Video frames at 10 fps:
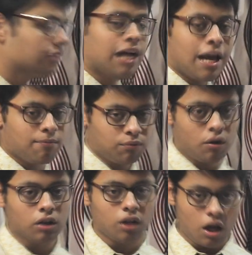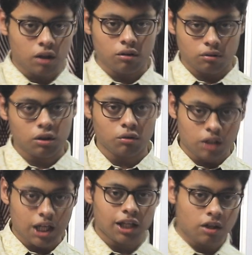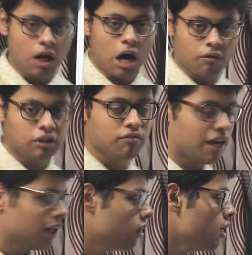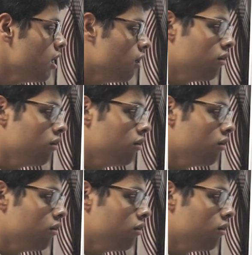describe what all you did, how it went.